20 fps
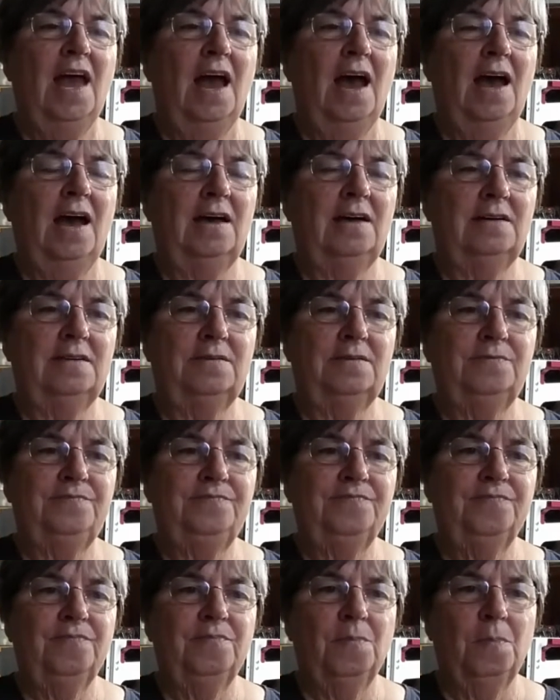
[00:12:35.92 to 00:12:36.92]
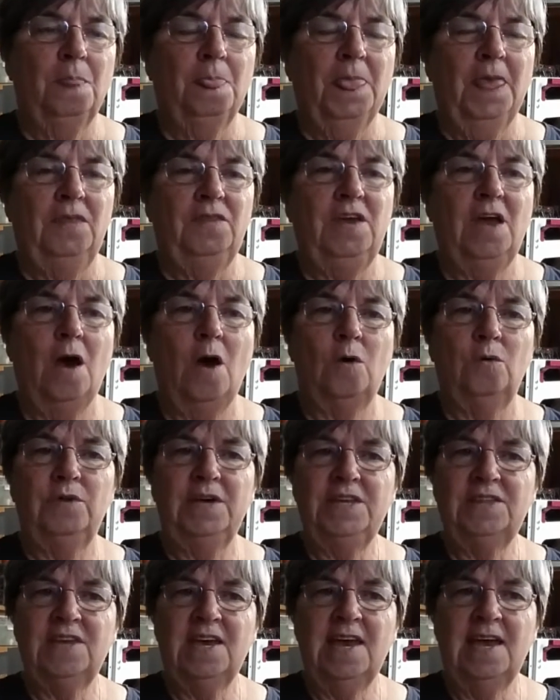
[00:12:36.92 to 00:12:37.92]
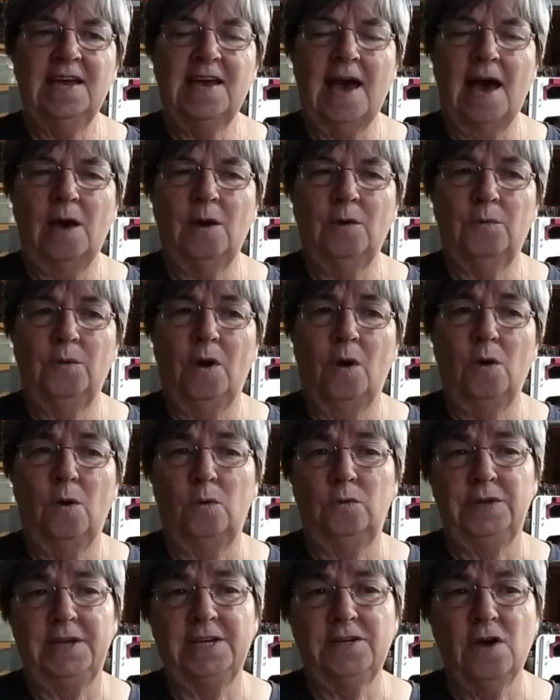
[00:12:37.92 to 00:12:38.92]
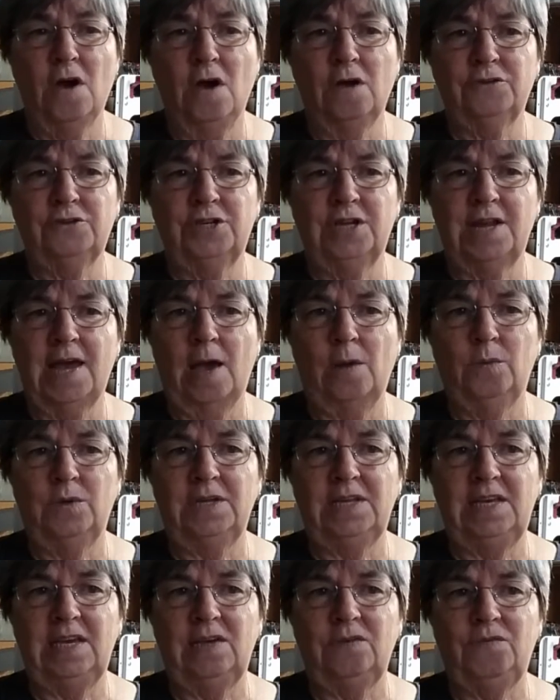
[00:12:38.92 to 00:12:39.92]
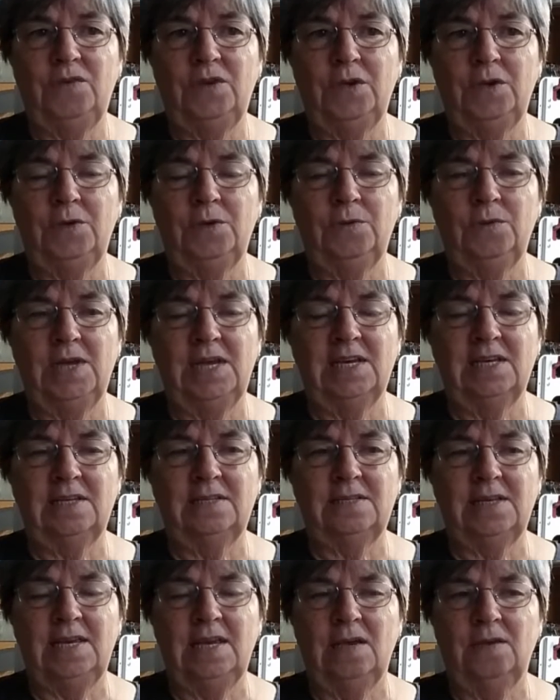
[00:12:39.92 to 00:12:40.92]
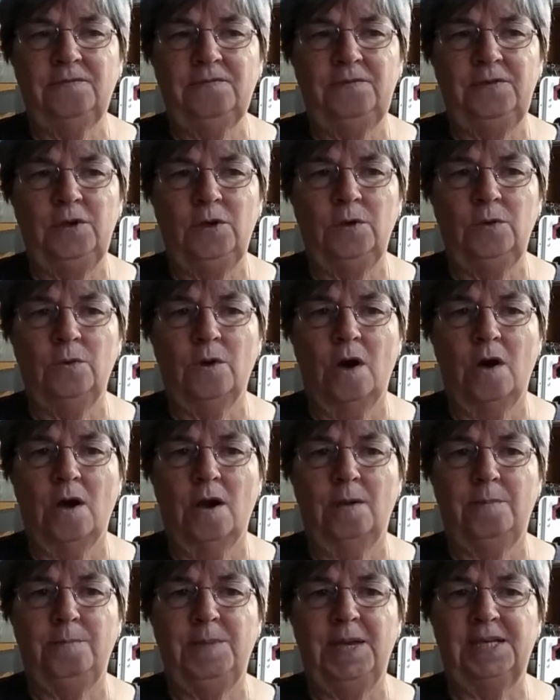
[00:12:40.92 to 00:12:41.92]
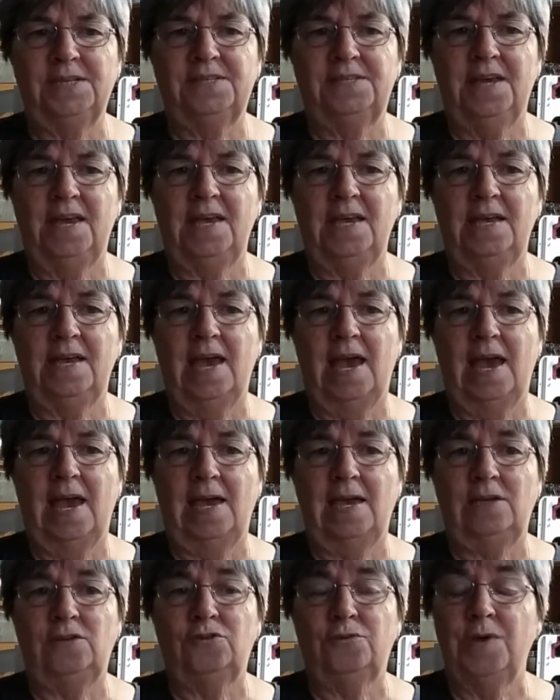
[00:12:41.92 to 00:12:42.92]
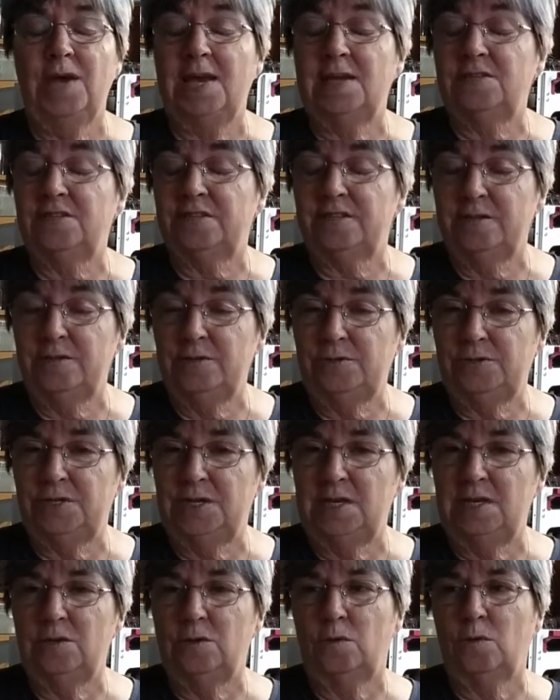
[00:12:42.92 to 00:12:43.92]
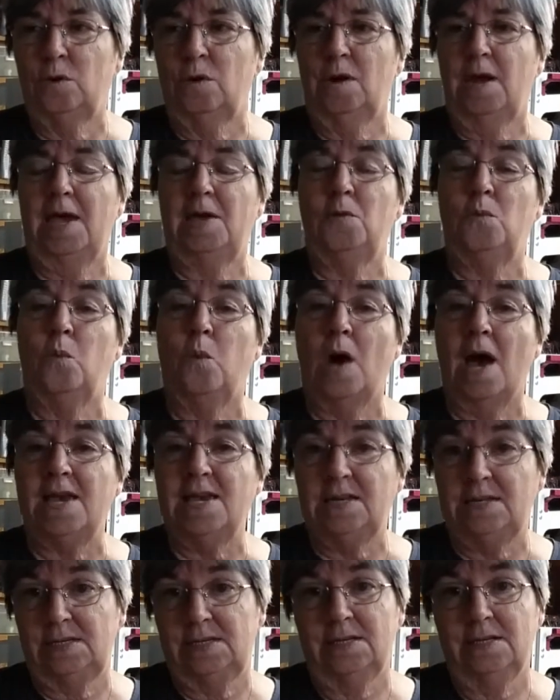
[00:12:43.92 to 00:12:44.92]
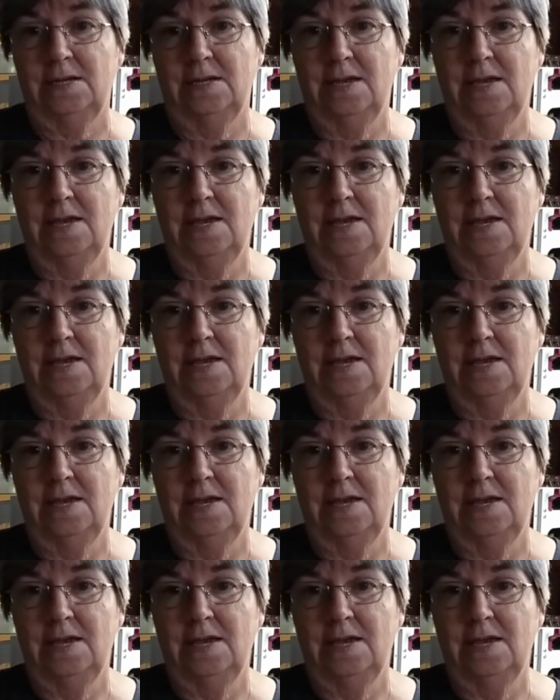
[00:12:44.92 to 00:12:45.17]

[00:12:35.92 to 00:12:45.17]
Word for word: Um, the only thing I only caution I would give you is if you are mixing a translucent or a white